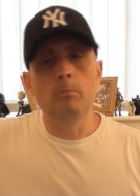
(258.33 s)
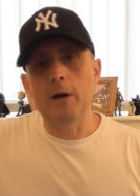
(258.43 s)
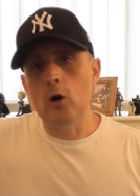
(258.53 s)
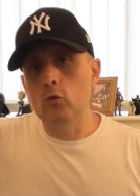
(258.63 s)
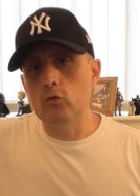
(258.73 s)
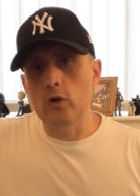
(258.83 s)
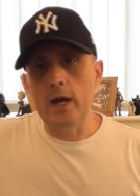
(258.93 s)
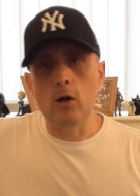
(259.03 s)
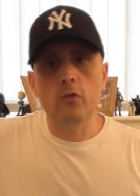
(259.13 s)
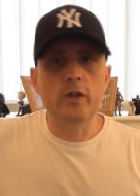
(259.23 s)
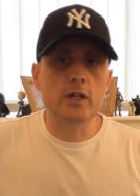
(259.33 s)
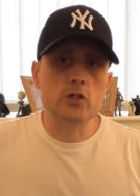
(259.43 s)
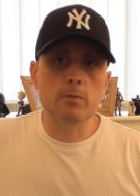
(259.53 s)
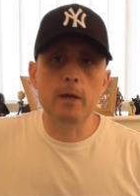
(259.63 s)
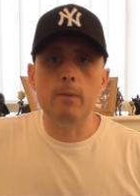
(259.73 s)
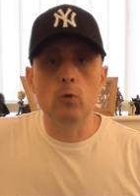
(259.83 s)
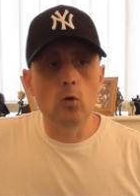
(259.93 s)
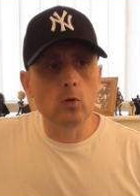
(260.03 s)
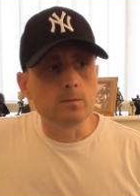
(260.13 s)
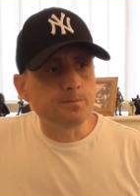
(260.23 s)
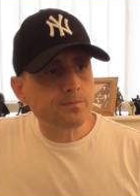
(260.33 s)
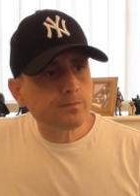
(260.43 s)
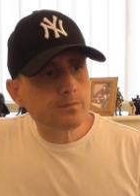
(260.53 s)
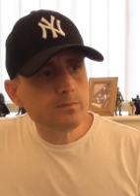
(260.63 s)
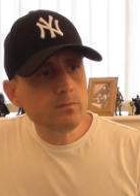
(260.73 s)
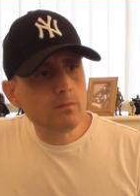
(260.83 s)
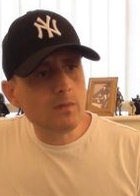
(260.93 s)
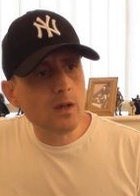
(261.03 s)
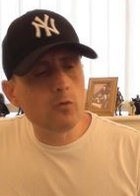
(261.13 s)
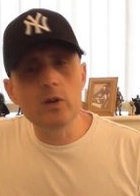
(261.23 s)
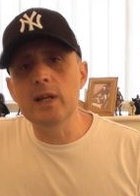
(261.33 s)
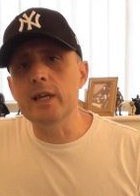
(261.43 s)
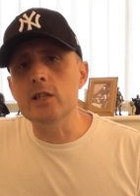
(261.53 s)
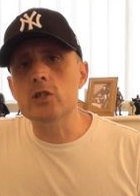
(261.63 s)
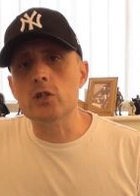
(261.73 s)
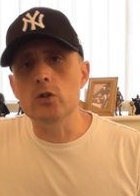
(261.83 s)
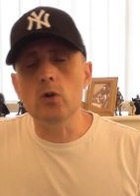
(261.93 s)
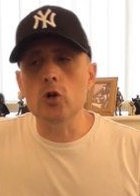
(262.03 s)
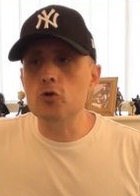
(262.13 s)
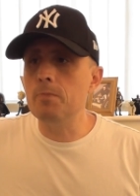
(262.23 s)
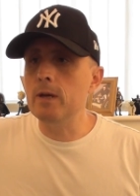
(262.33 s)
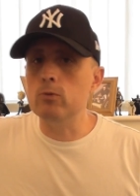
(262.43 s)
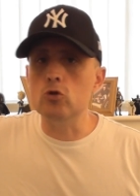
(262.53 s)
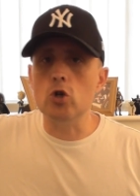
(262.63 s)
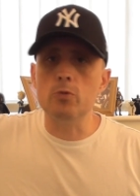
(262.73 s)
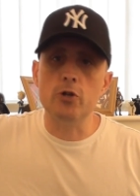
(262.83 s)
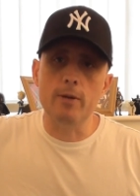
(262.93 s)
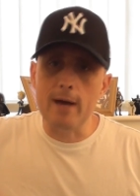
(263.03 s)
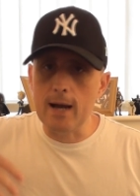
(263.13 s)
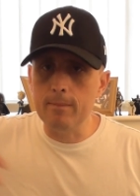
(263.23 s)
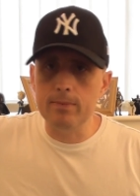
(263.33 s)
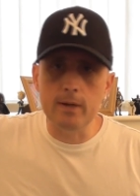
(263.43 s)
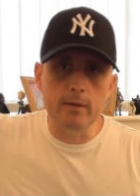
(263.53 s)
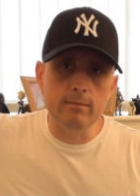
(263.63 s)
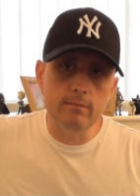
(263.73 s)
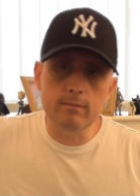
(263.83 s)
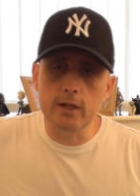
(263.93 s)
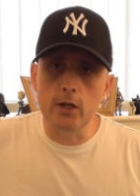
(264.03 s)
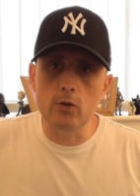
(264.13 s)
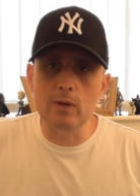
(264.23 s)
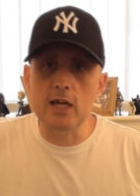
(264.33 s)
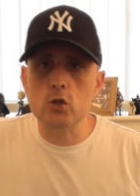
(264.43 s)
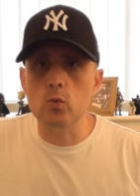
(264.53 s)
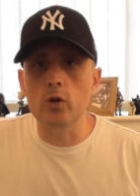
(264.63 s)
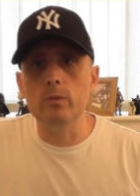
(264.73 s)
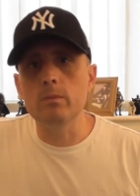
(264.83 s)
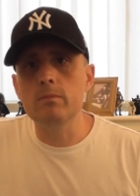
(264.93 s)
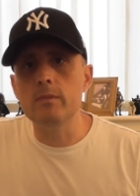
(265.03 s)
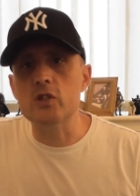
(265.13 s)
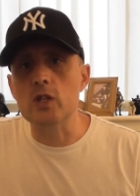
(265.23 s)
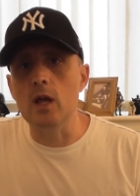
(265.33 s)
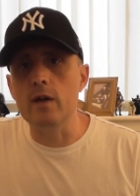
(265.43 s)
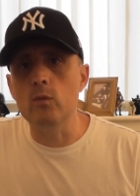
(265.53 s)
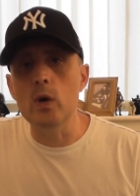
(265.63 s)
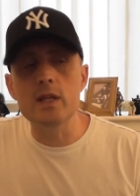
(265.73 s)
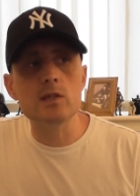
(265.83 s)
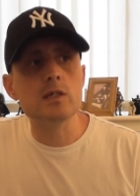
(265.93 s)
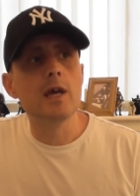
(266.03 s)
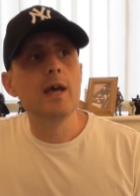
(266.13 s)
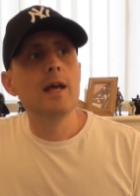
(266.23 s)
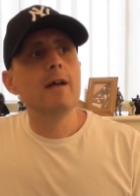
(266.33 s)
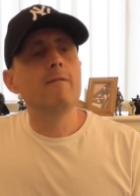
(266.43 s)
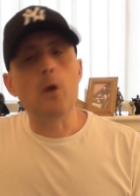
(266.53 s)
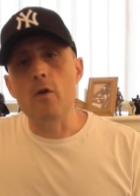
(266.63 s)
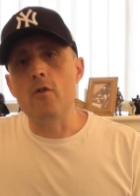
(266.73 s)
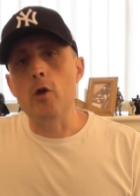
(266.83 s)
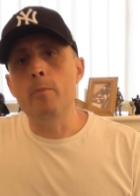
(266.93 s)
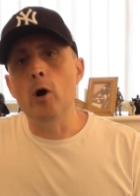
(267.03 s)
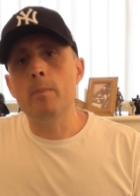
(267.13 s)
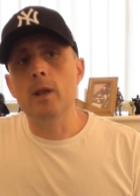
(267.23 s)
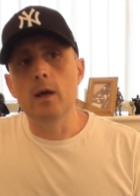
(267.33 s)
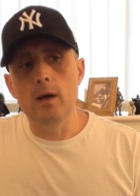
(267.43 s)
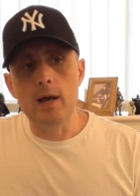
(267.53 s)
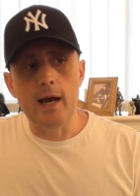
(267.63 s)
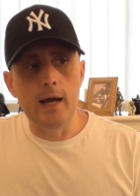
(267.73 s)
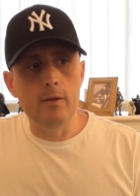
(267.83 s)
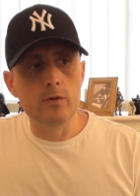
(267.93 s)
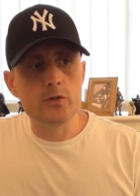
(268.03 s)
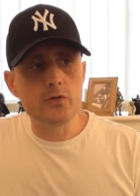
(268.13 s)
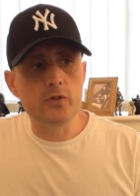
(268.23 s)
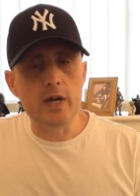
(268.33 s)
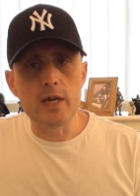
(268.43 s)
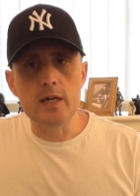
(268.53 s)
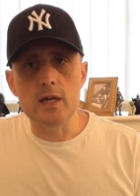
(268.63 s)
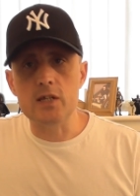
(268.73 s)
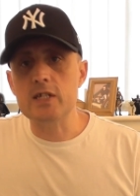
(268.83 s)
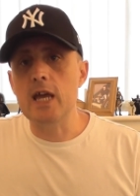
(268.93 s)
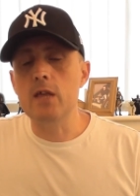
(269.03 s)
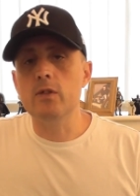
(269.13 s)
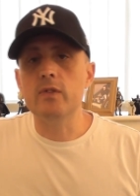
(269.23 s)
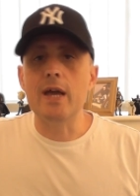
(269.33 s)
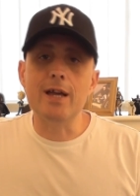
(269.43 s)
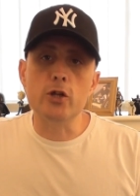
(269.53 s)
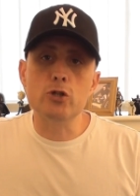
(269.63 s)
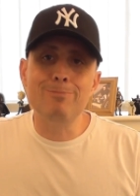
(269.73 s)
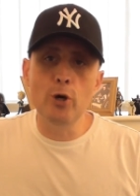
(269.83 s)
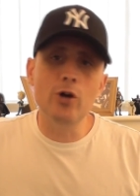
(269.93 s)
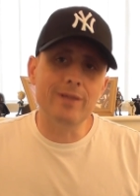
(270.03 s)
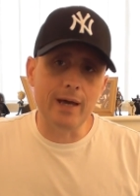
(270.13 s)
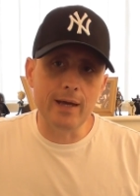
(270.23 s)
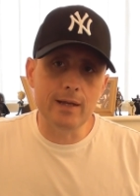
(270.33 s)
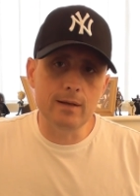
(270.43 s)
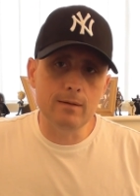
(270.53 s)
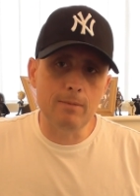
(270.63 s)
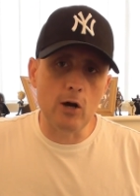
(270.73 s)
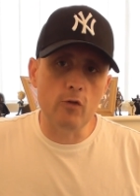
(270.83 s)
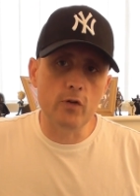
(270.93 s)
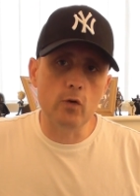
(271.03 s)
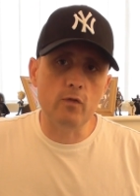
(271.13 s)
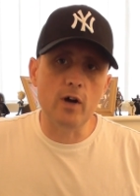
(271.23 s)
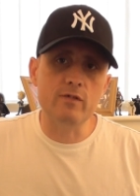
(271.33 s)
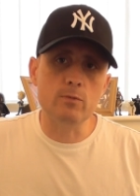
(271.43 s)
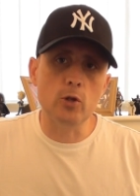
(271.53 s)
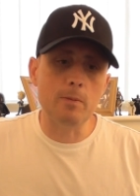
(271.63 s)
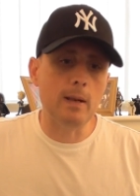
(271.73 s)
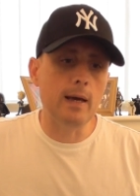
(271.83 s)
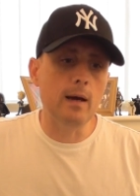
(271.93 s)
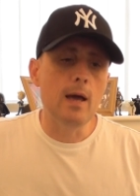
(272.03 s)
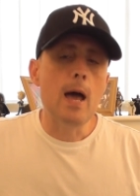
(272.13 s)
Battle Royale things that people are really into. 100 people dropped on a map, and, you know, last one that's alive wins. Very, very popular, and they are saying that they are going to put that in Battlefield 5's multiplayer.